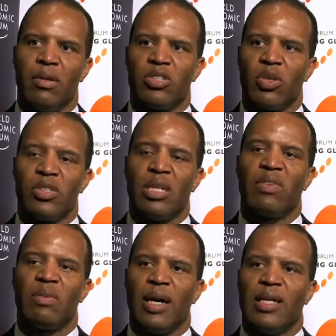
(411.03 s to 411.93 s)
So it's in
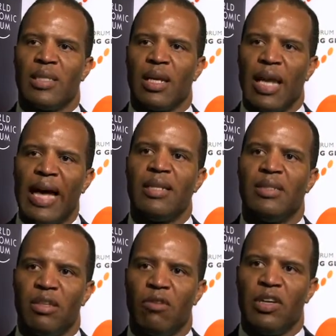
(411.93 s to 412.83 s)
everybody's enlightened
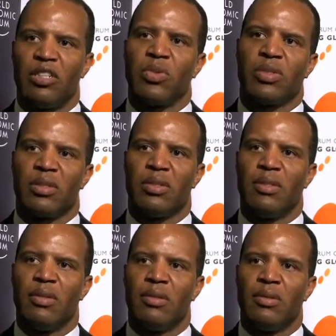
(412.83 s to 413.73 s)
self-interest
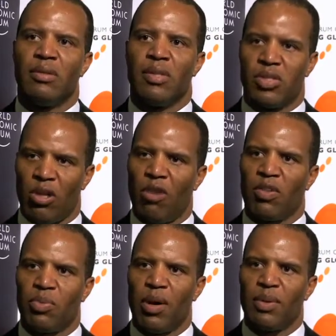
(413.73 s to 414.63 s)
to solve
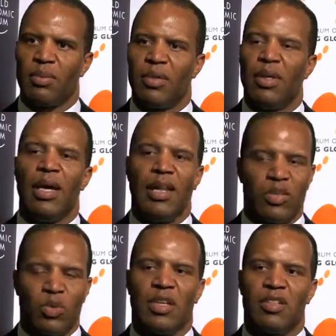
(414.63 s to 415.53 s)
the problem, and
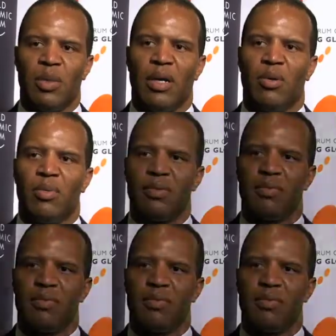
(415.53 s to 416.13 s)
that's what gives me hope.